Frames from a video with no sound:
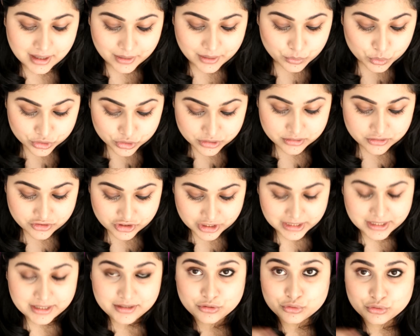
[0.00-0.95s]
I wouldn't
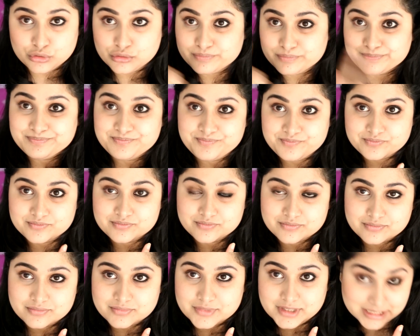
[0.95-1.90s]
really do
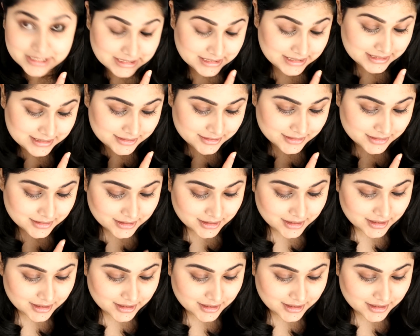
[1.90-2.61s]
this